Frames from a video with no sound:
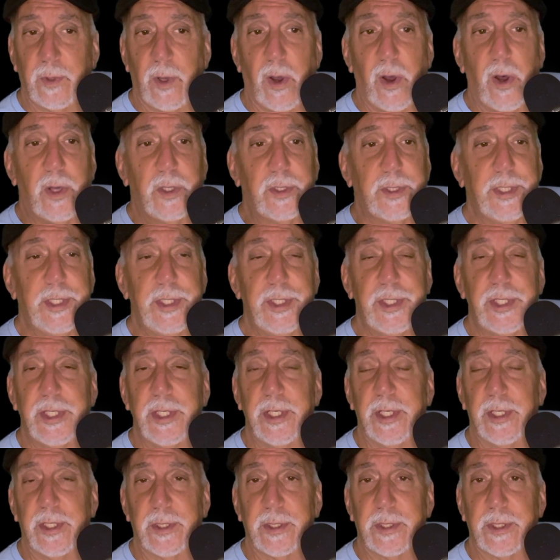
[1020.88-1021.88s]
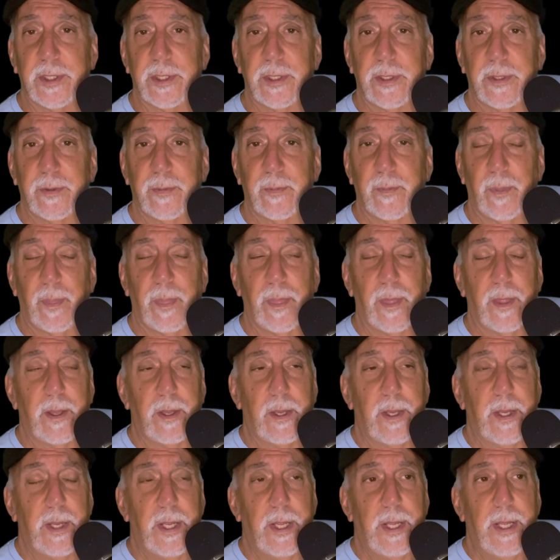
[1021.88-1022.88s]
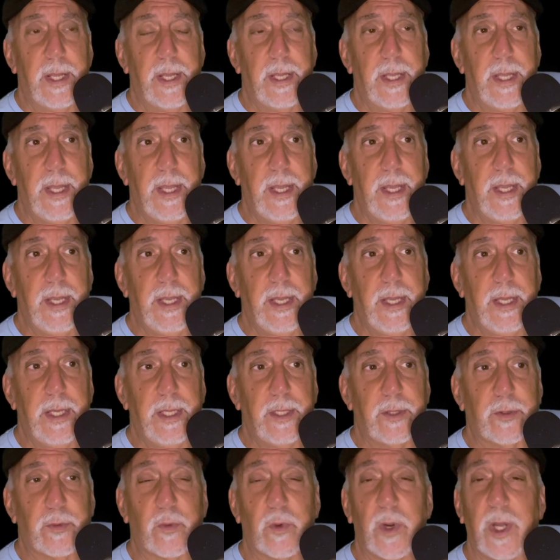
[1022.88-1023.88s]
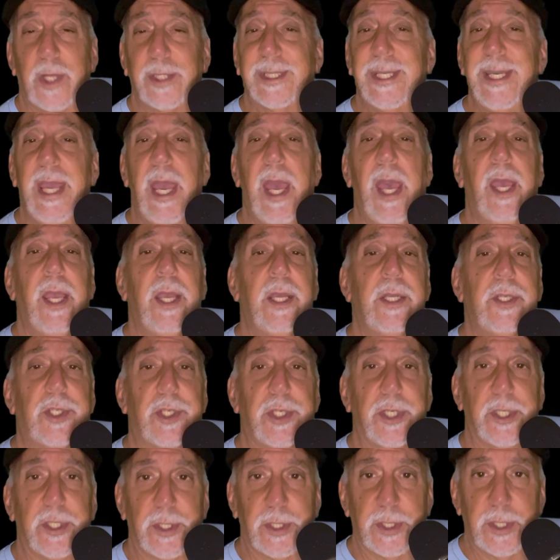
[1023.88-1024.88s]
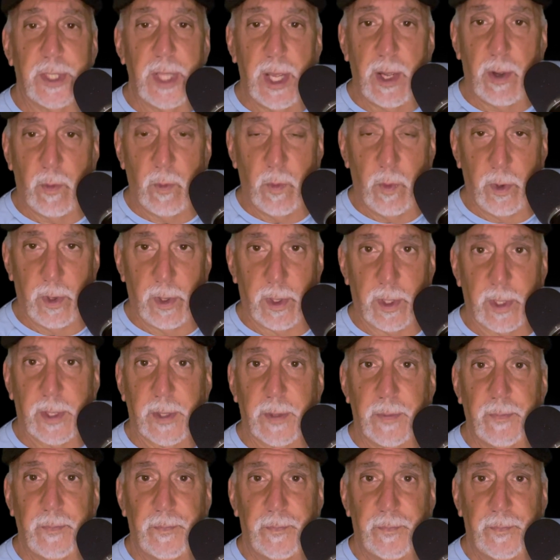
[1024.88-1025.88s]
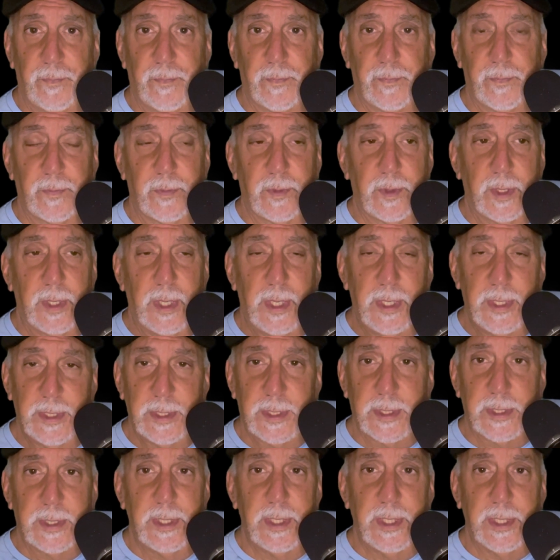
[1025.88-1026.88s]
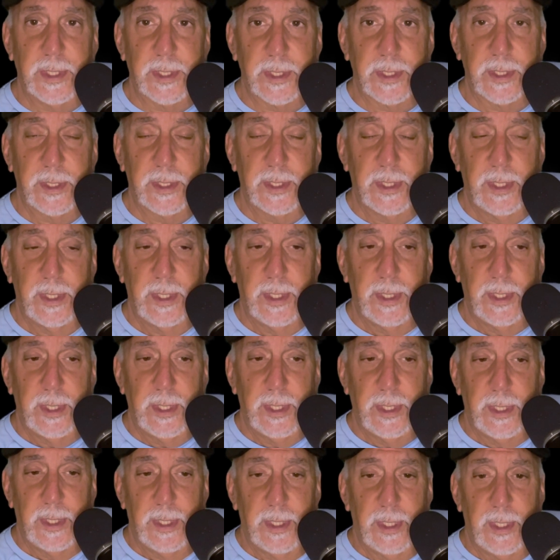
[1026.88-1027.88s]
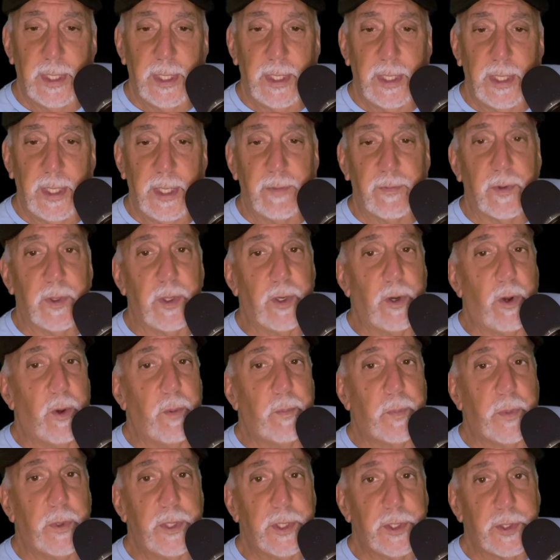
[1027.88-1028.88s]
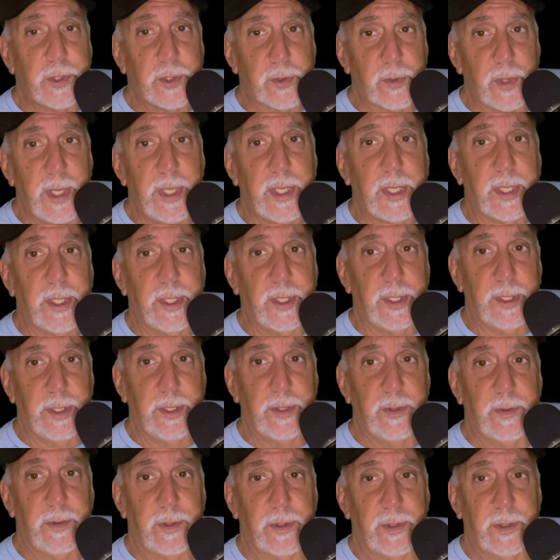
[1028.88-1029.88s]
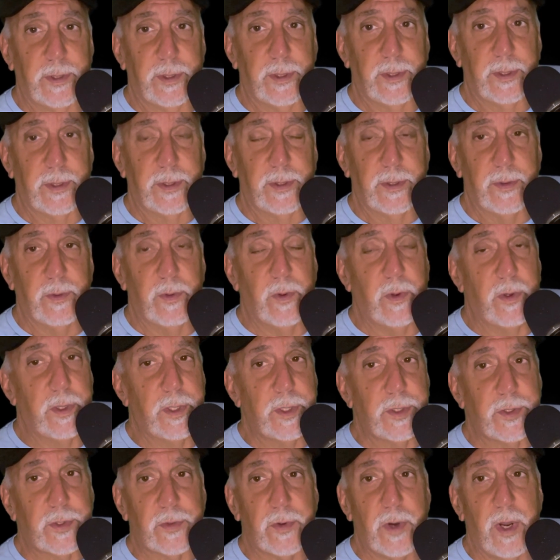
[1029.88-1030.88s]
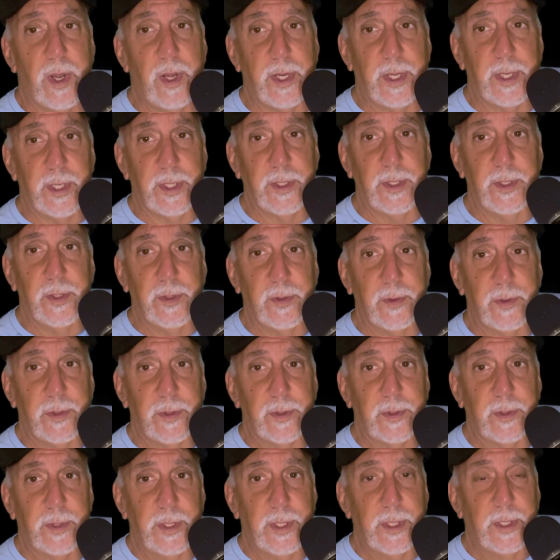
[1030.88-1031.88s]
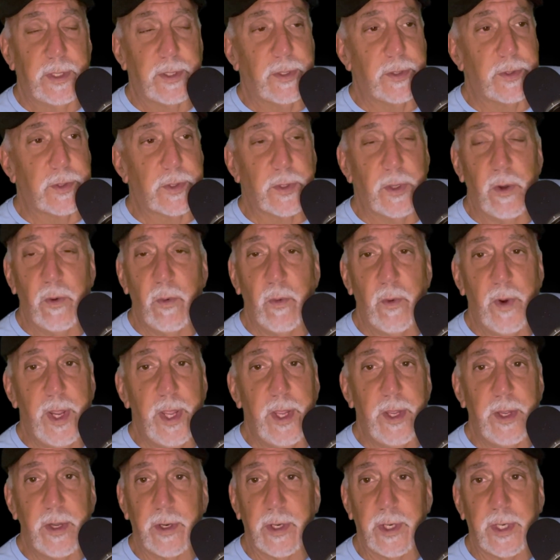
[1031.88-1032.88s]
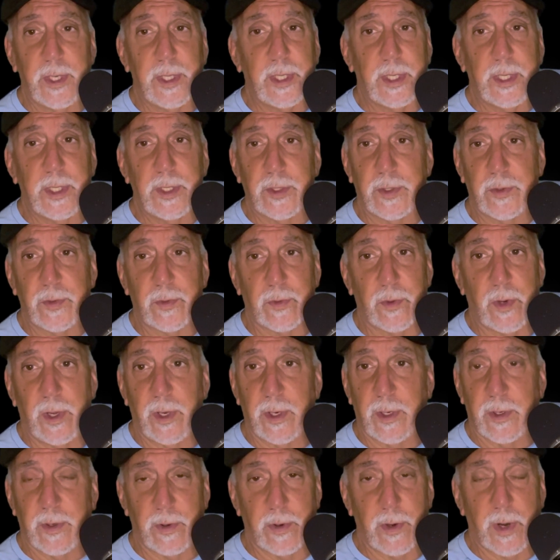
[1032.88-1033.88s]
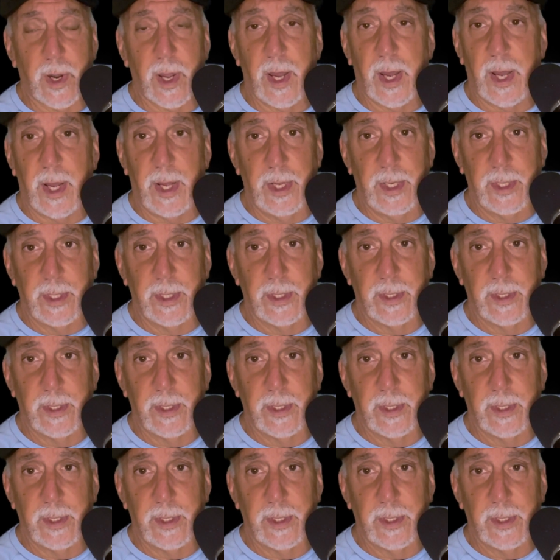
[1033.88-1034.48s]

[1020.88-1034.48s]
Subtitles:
all these years and throughout the ages that work. And it's this. If you don't put a drink in you or a drug in you, there's no way you're going to get drunk or high.